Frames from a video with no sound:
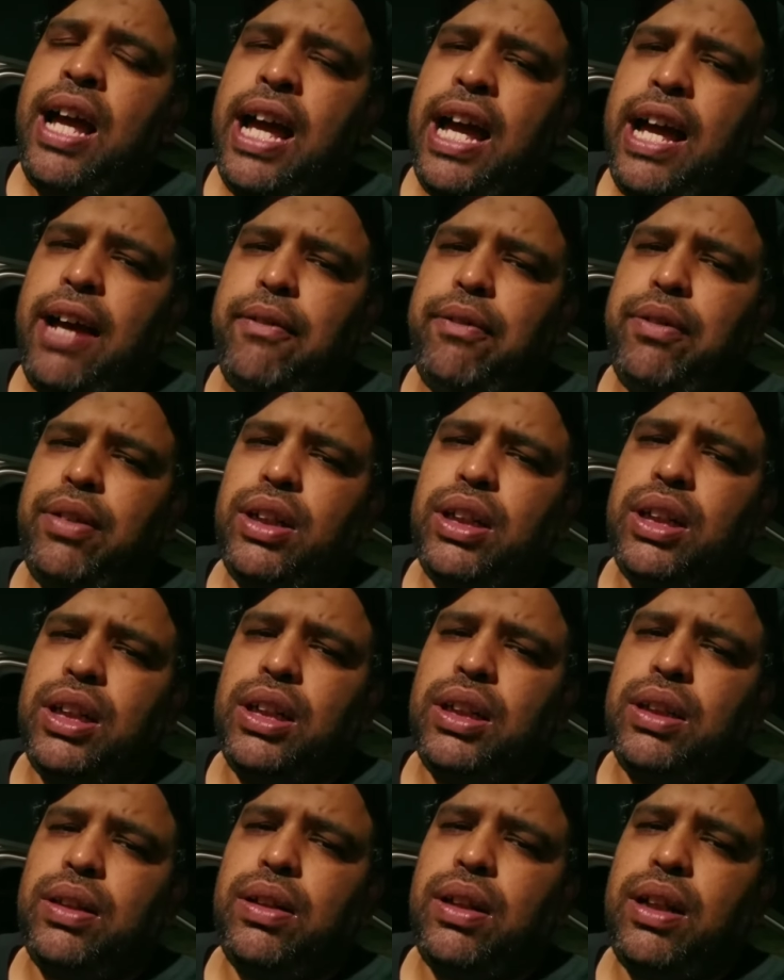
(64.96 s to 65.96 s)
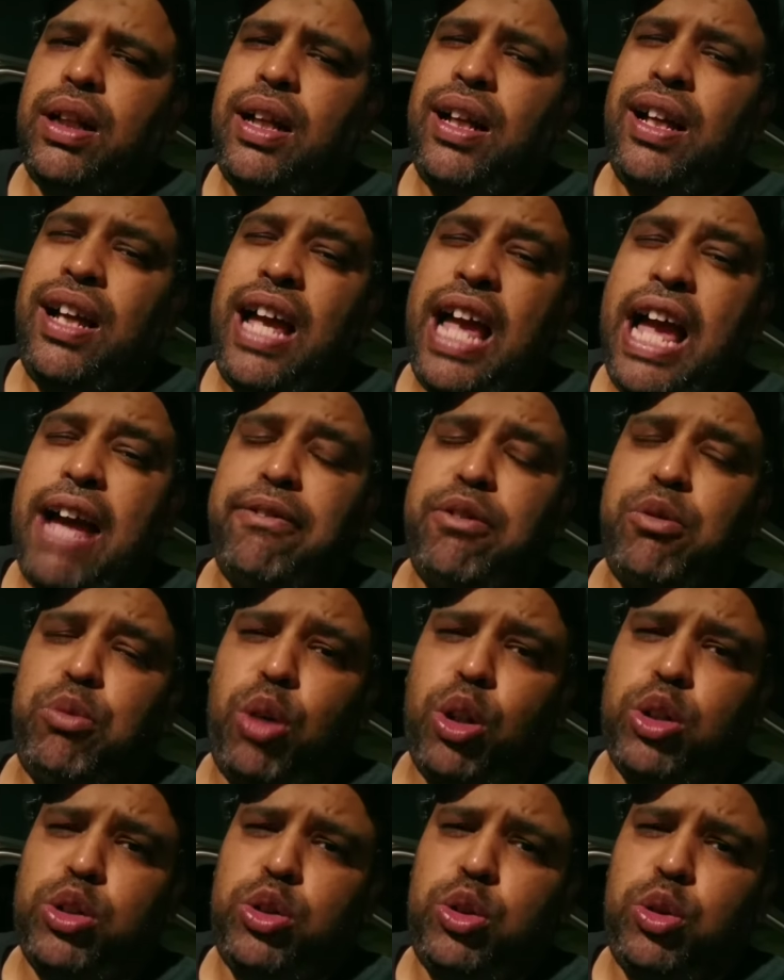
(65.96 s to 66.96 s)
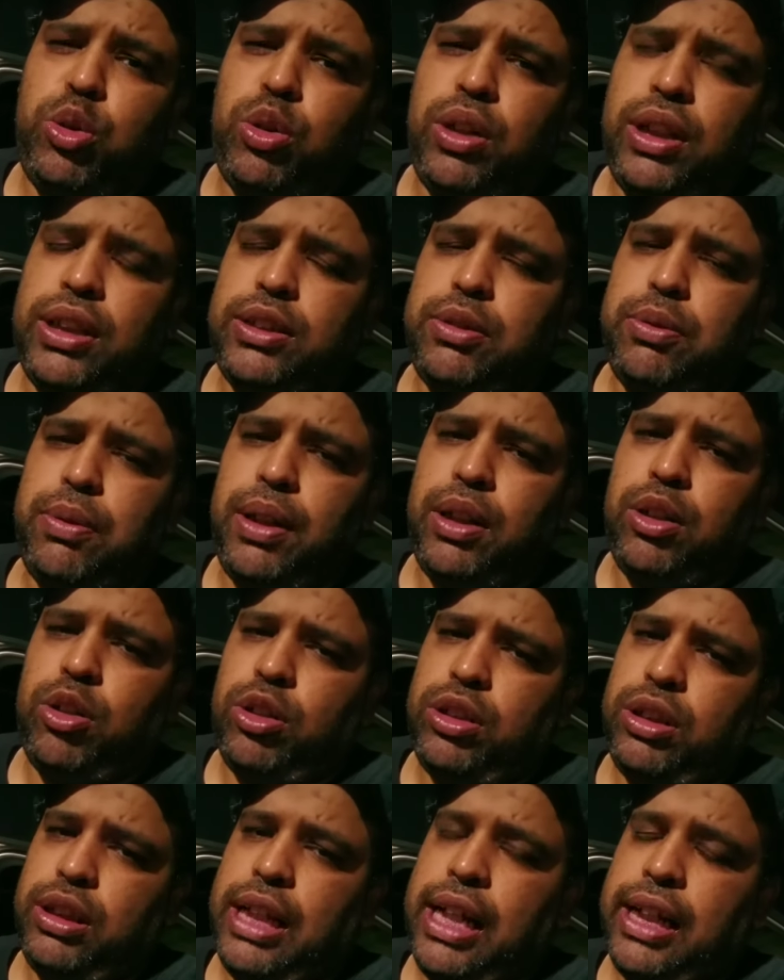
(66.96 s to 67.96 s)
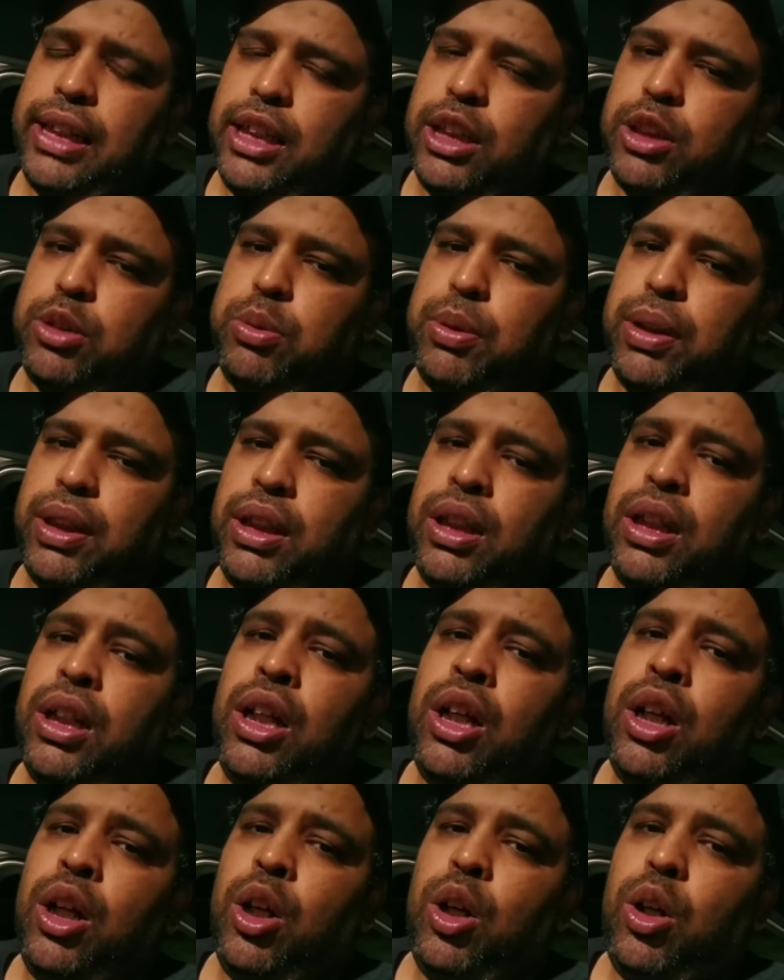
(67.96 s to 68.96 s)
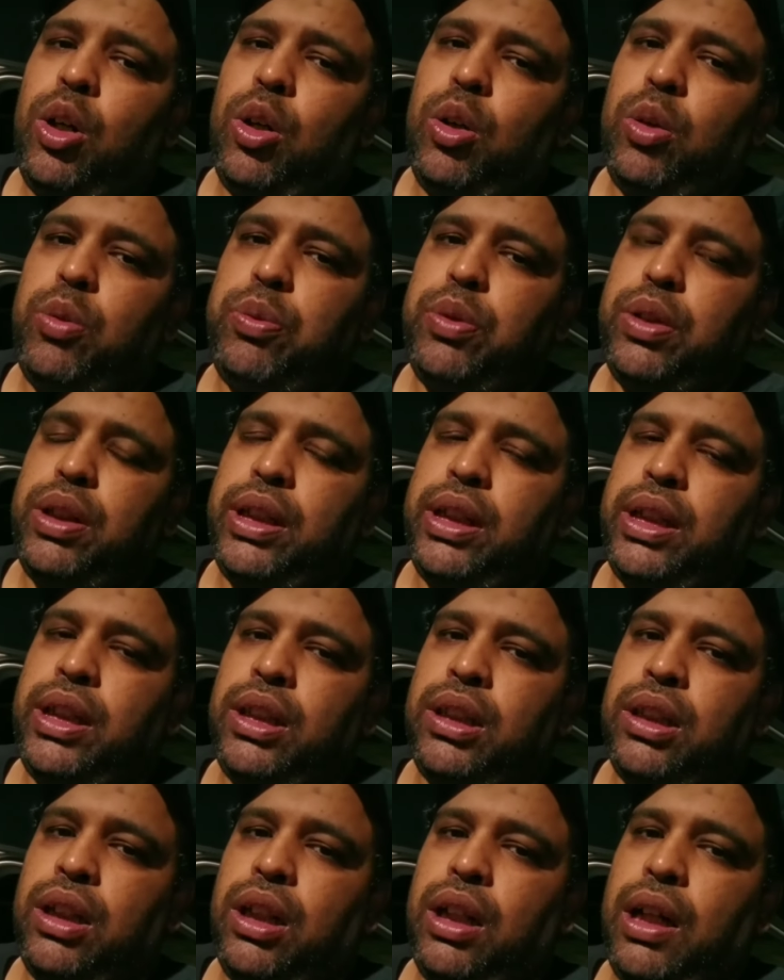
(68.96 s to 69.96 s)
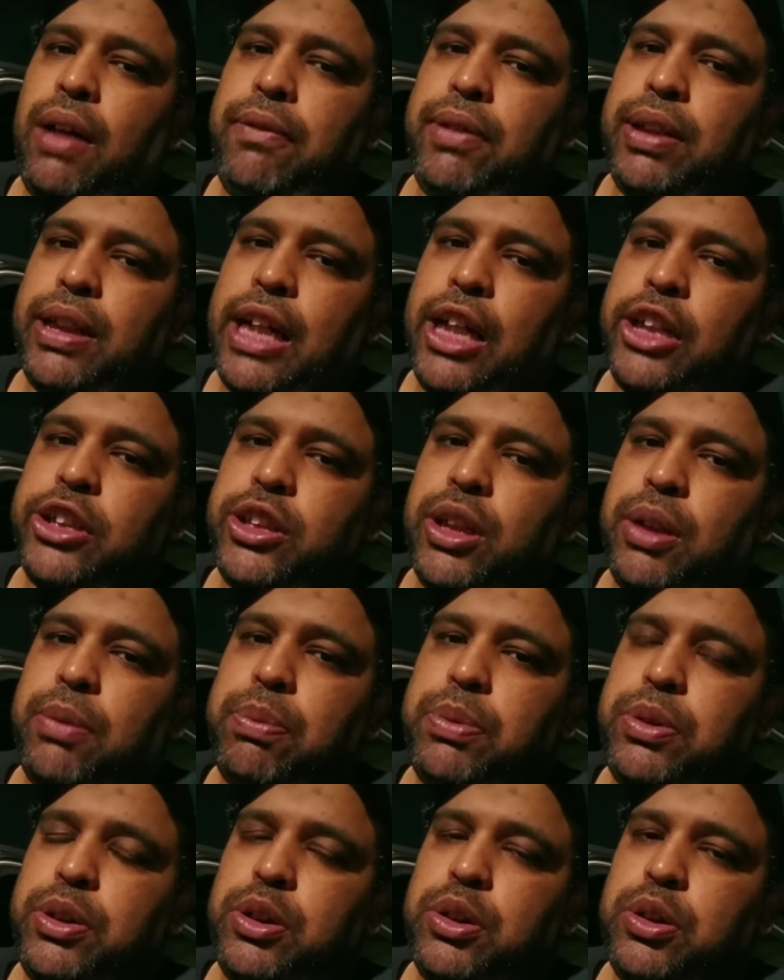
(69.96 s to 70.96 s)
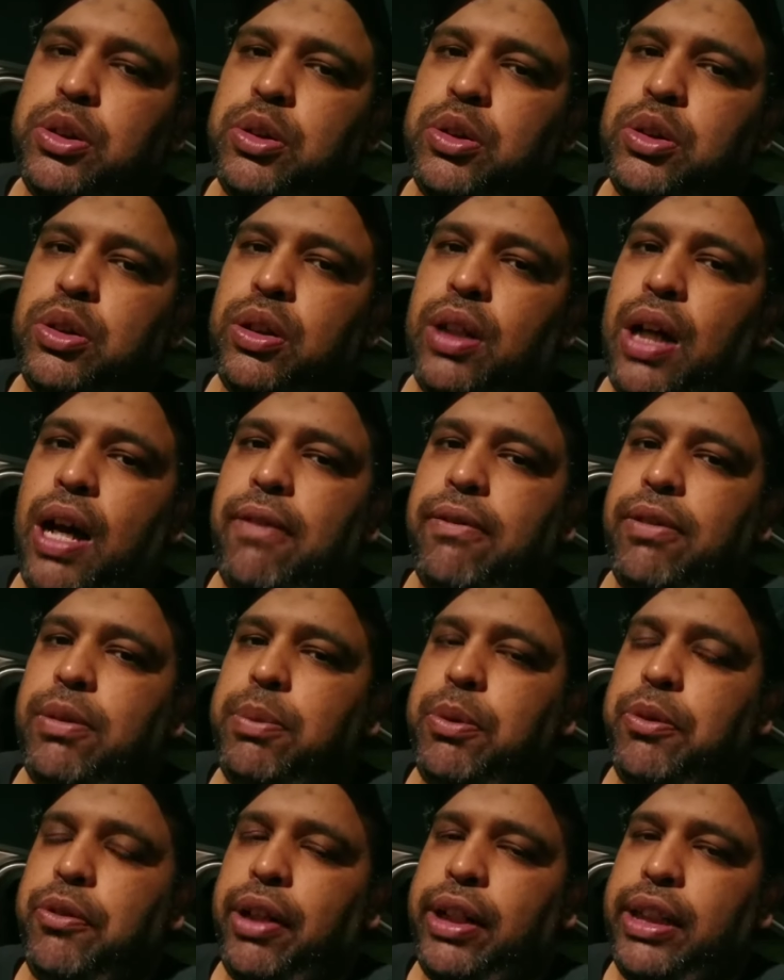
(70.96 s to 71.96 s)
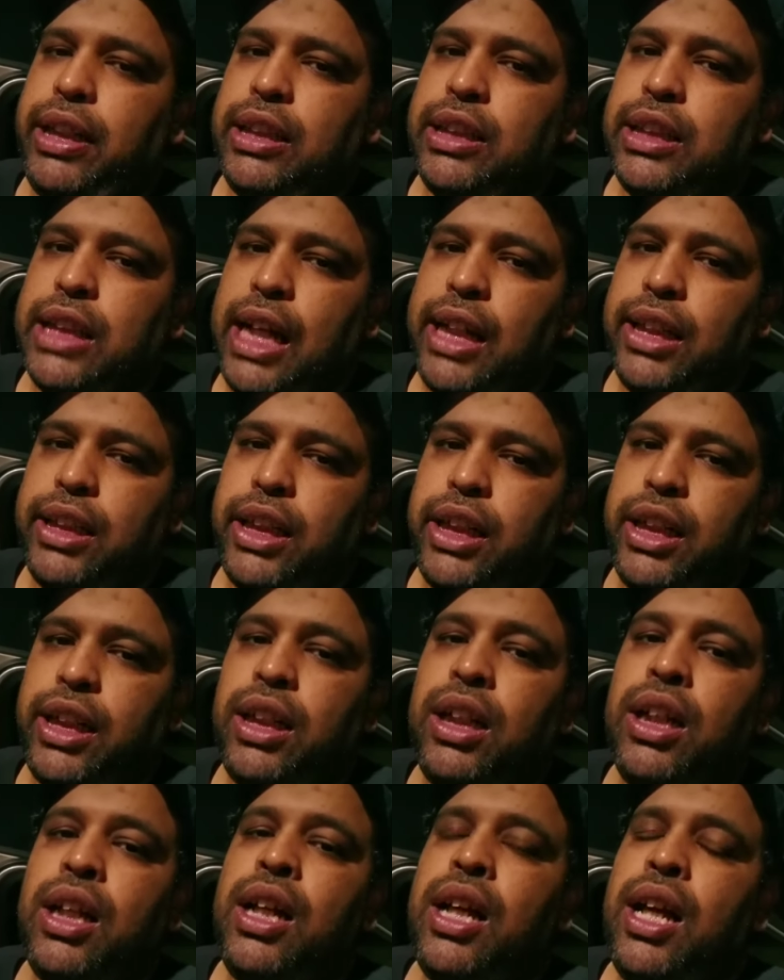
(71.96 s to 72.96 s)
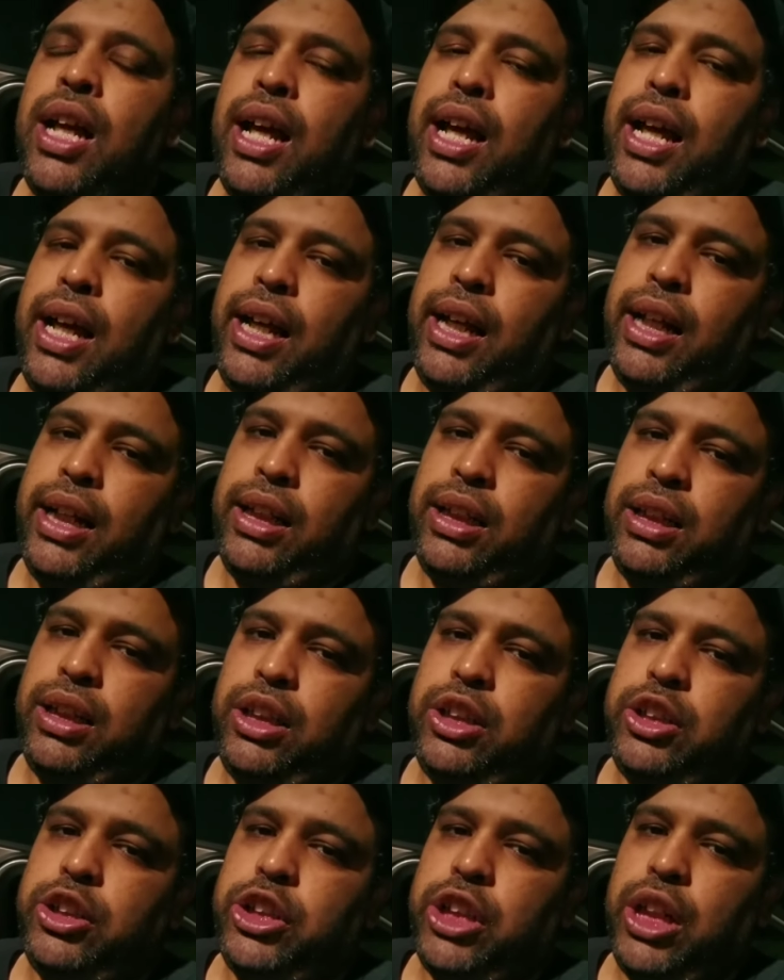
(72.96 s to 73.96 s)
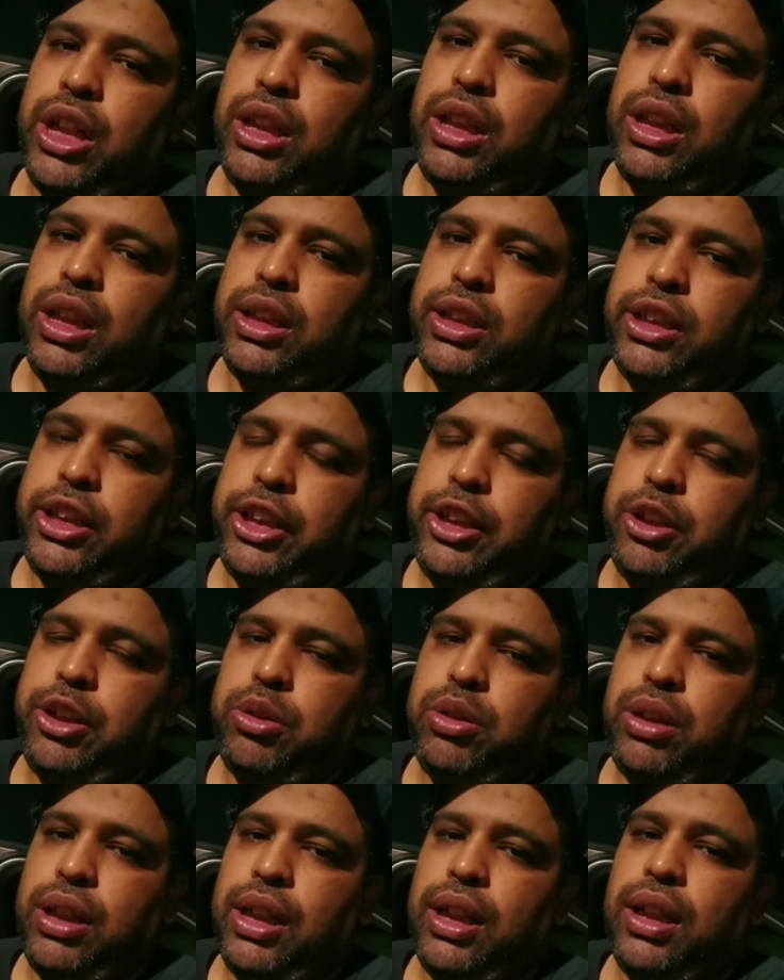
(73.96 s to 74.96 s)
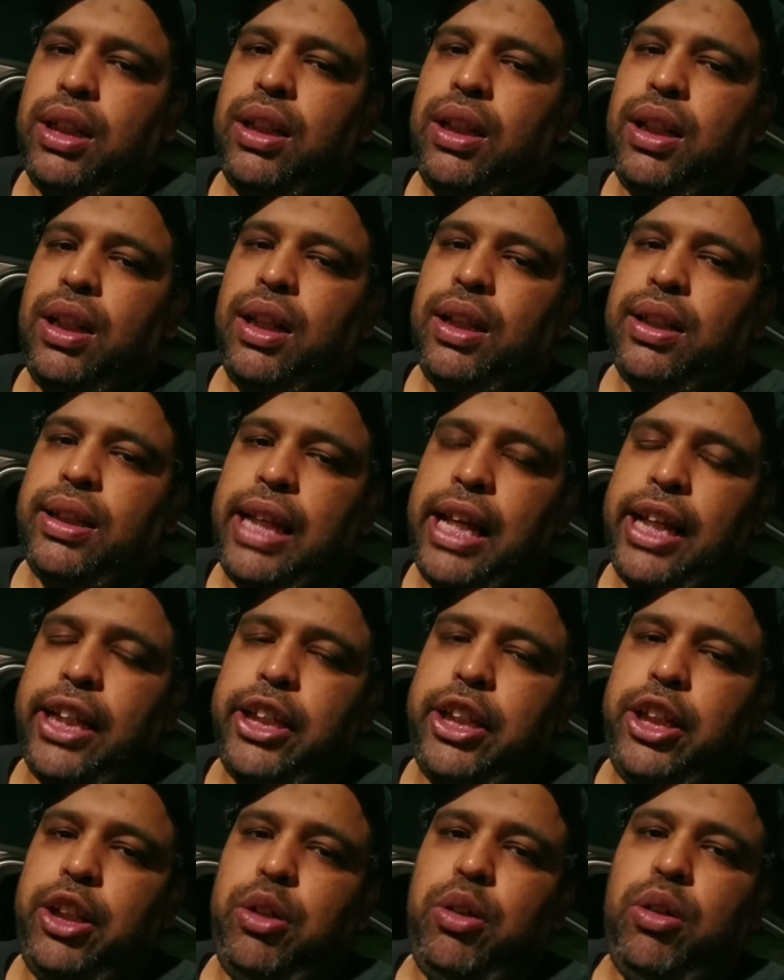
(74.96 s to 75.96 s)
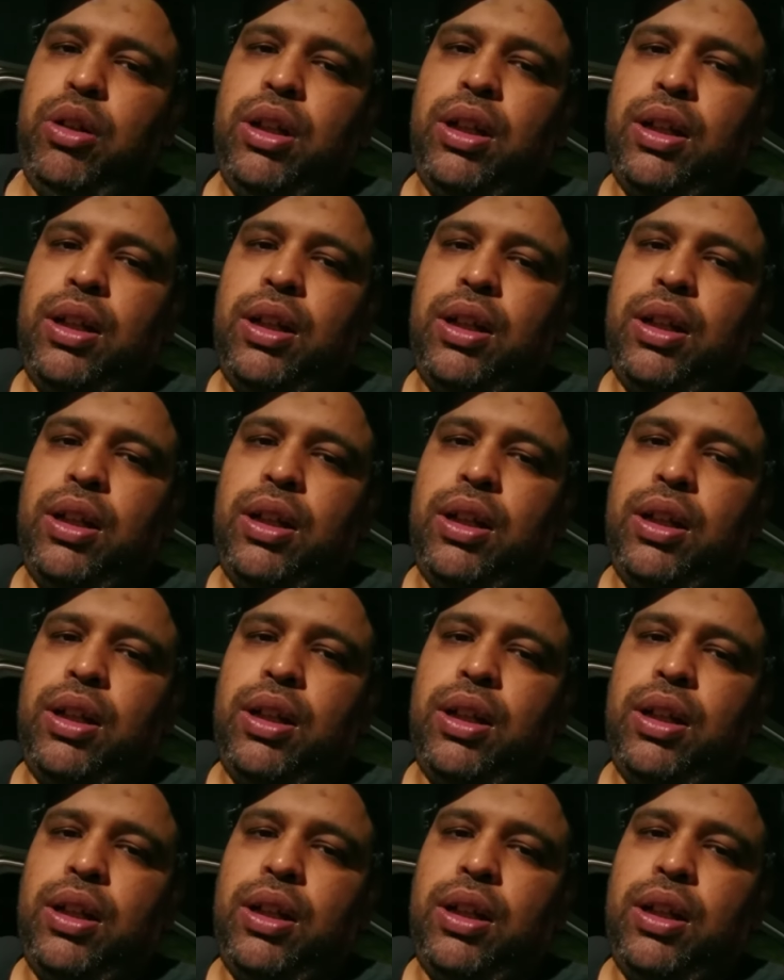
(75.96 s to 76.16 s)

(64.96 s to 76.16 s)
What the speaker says: have a walkthrough as well on that as well. Hopefully I will catch up with you. I will be very excited, and inshallah see you then. Thank you.